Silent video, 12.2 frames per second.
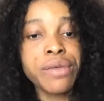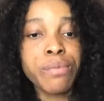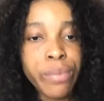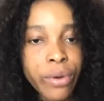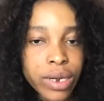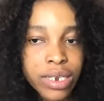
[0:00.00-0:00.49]

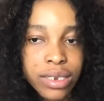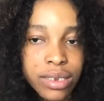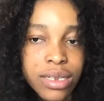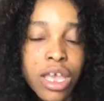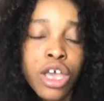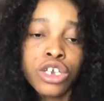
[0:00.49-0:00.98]

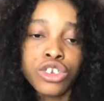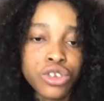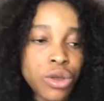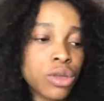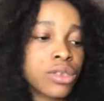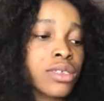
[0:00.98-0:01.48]
important.
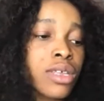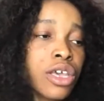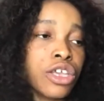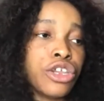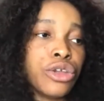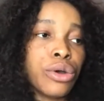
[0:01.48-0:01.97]
Don't
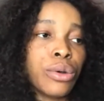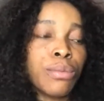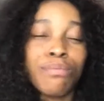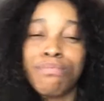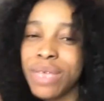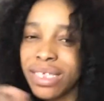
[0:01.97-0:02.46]

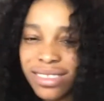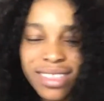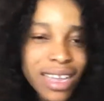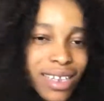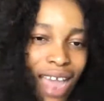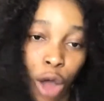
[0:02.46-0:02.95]
miss
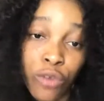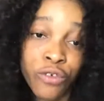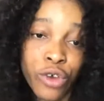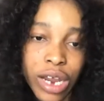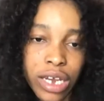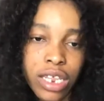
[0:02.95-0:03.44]
that out
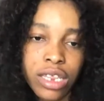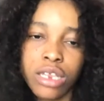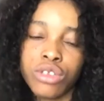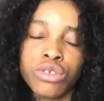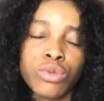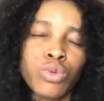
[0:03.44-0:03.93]
for
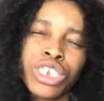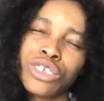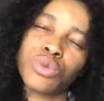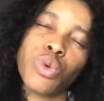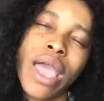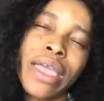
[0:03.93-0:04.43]
anything. So which
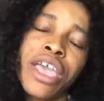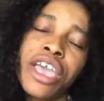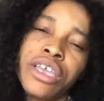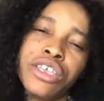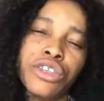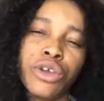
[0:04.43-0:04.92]
is why
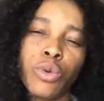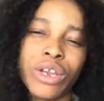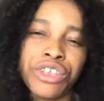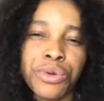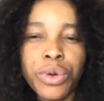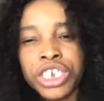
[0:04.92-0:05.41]
when
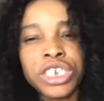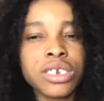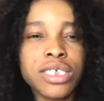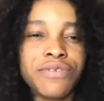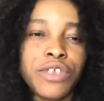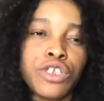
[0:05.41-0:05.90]
you're watching
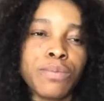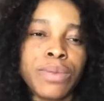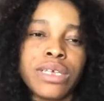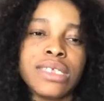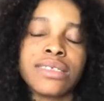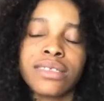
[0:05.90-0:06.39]
this video,
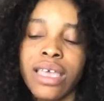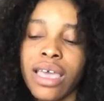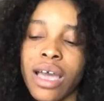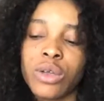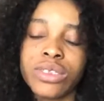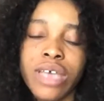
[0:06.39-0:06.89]
please take
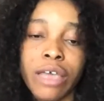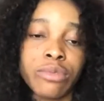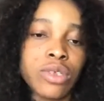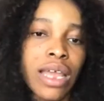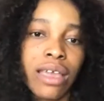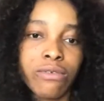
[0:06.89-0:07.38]
out time
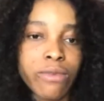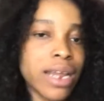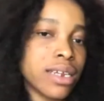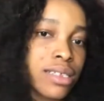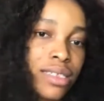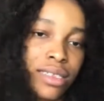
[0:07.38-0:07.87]
to like
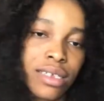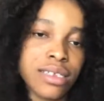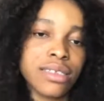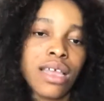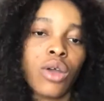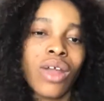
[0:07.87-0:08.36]
write these
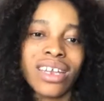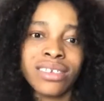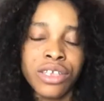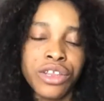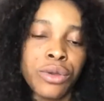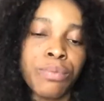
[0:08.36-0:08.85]
things down,
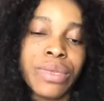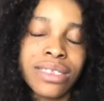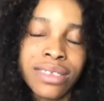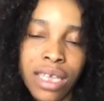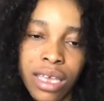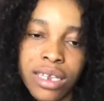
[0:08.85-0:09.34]
and be
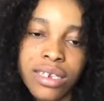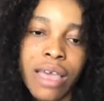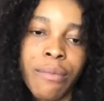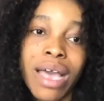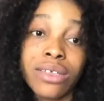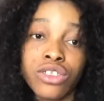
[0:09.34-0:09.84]
ticking
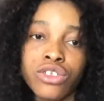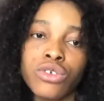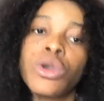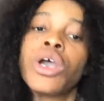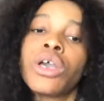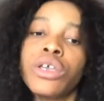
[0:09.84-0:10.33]
them as you
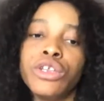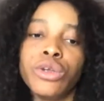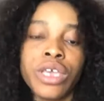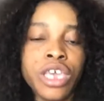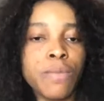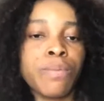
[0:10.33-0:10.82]

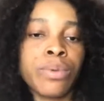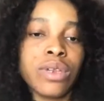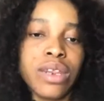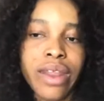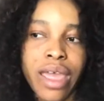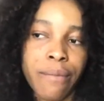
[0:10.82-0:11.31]
keep
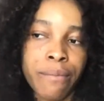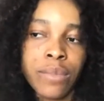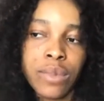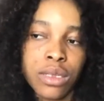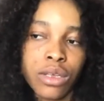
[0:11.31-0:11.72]
them